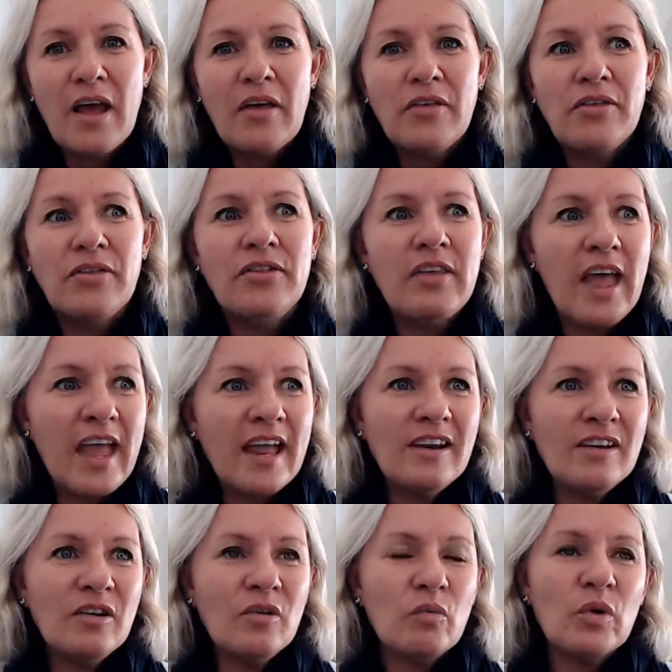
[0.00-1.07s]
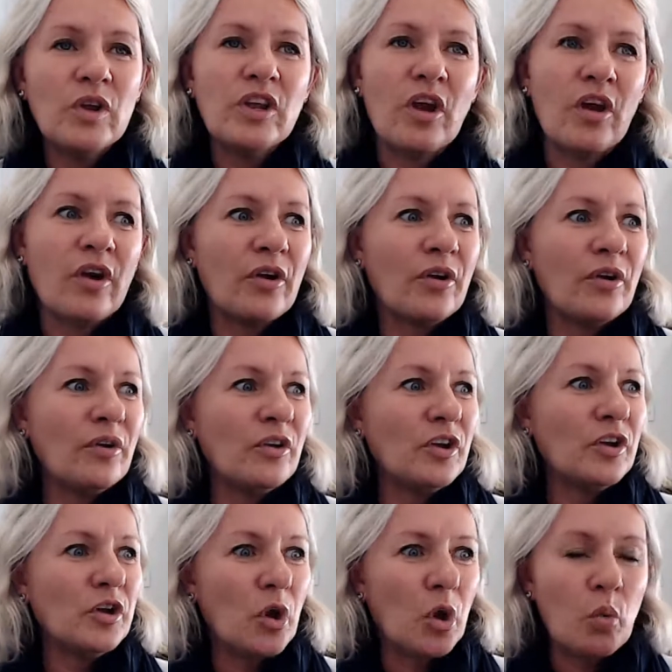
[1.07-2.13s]
Then we go,
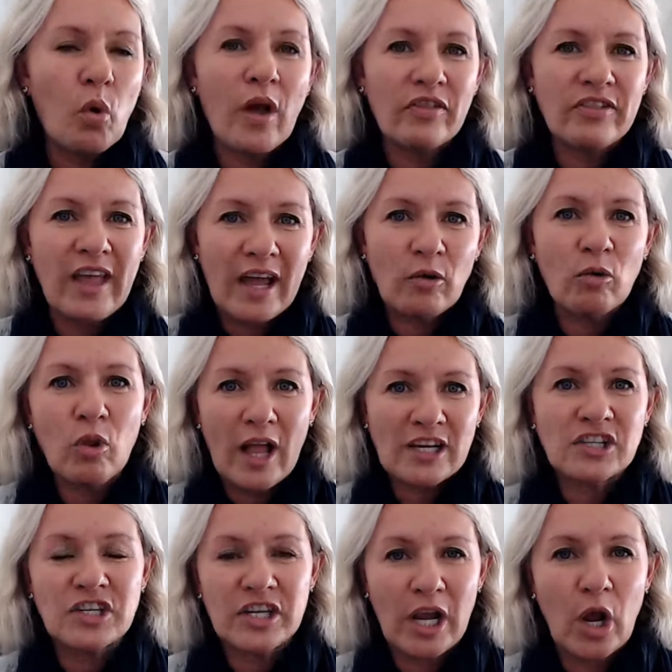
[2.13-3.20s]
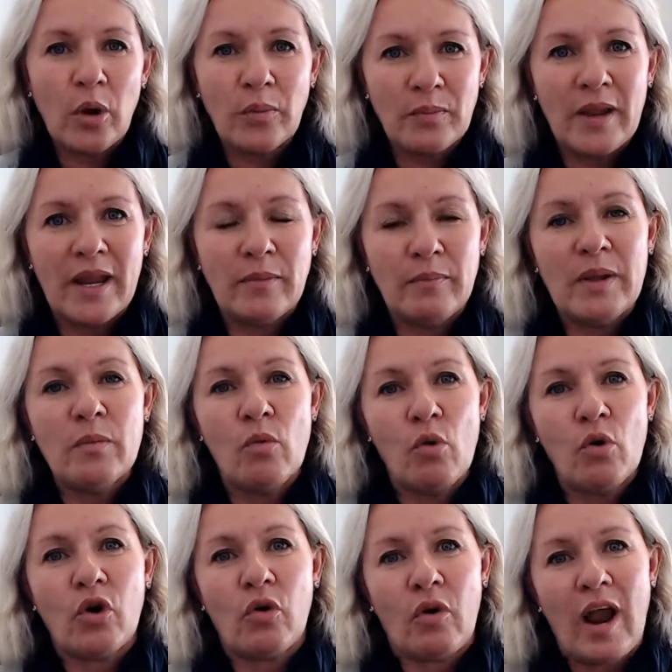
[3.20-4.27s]
you know what, that will actually help me be more
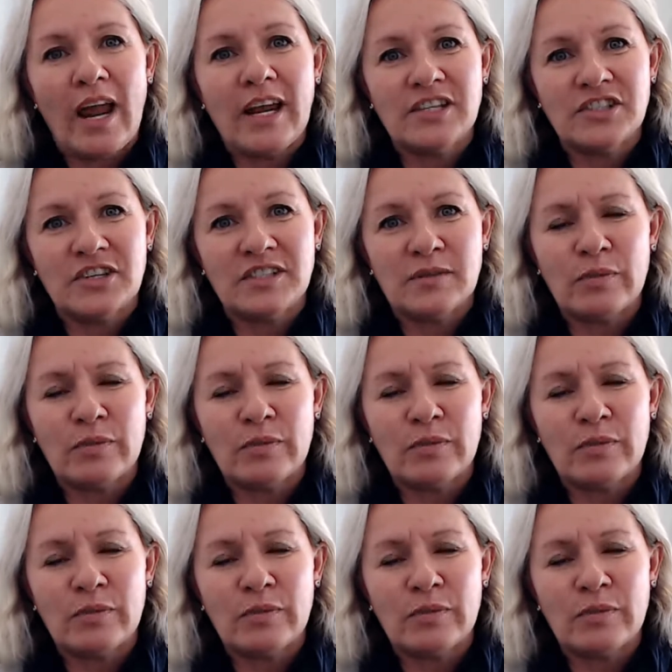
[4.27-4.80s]
courageous.